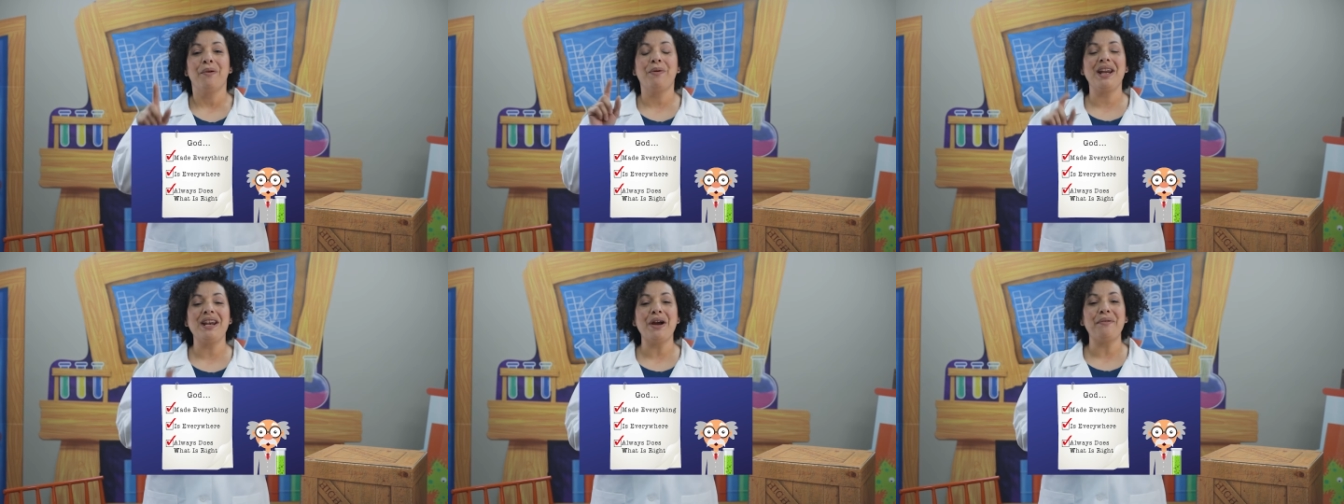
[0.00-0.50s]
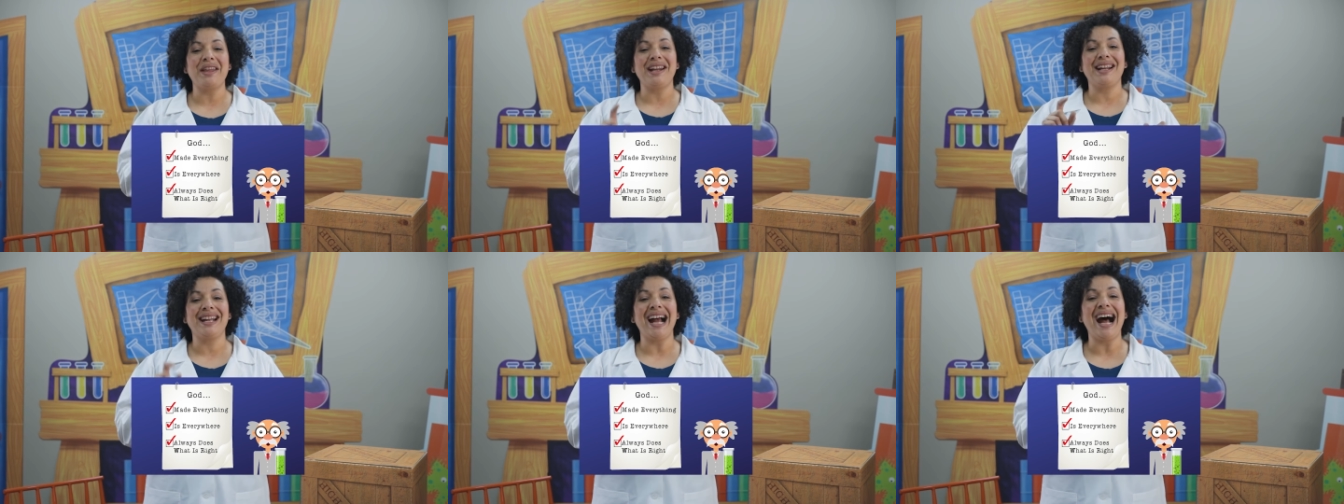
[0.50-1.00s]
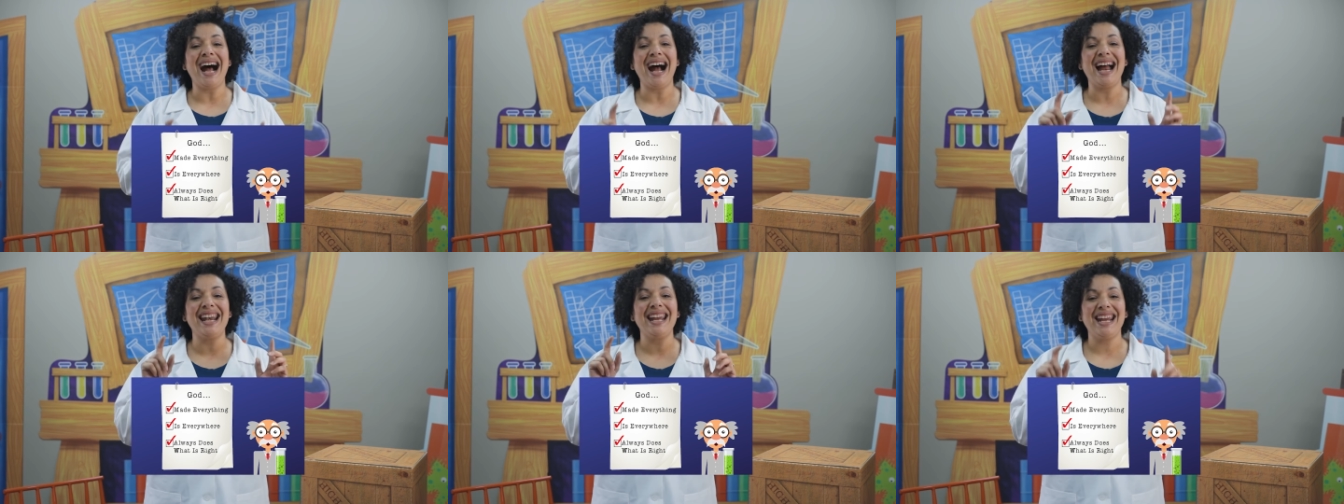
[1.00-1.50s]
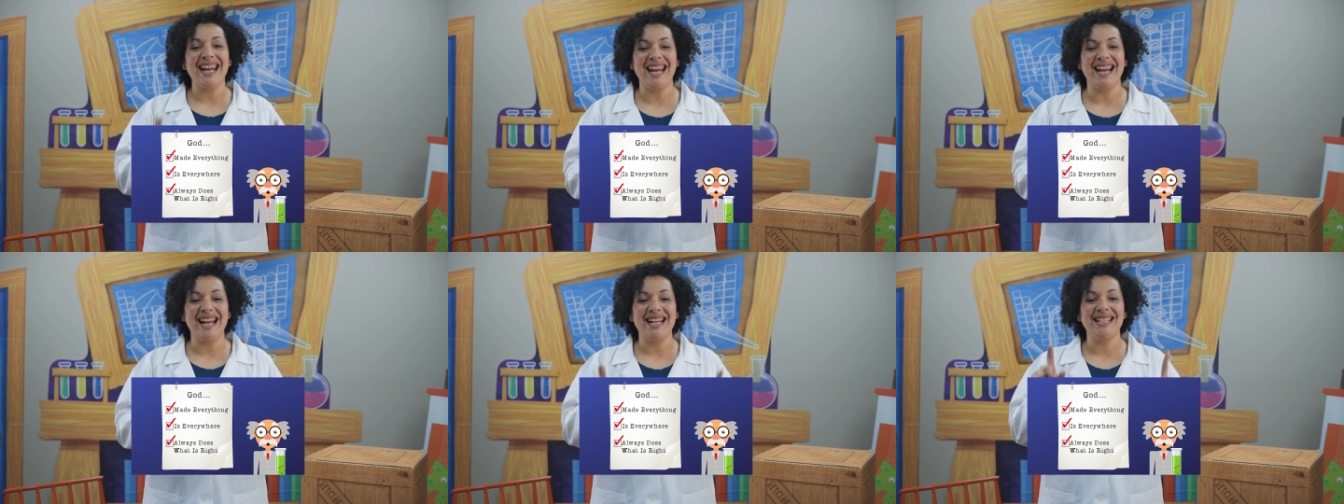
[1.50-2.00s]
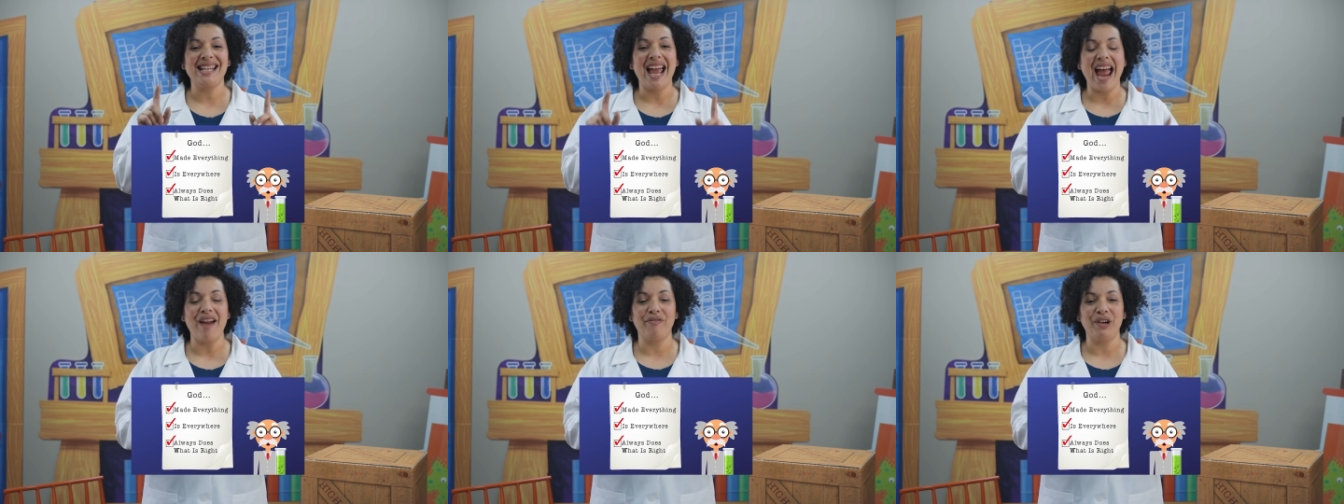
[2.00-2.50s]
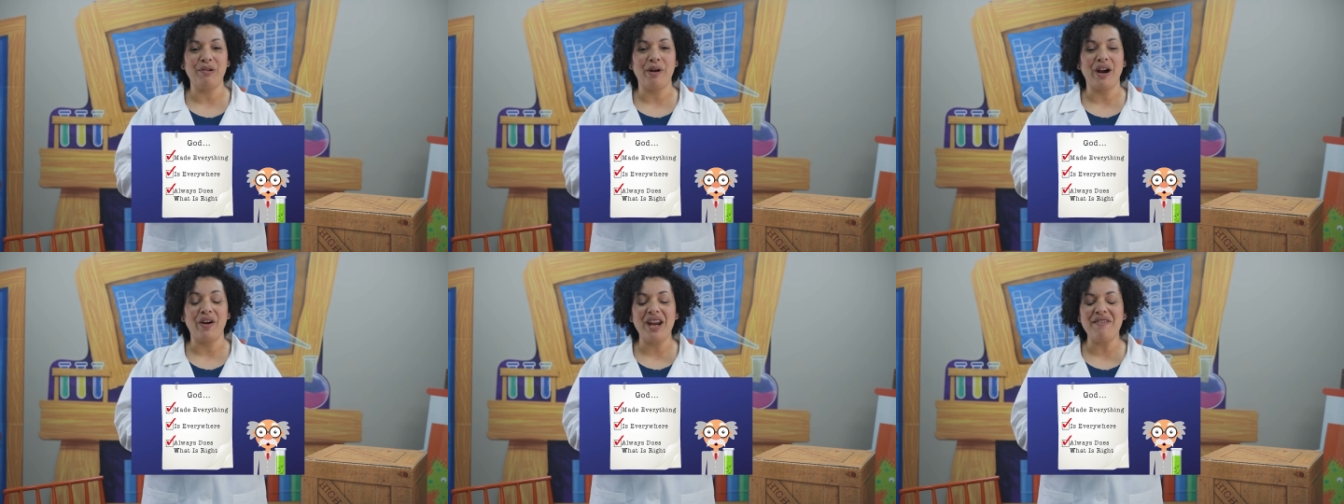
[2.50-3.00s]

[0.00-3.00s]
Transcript: We know that God is everywhere.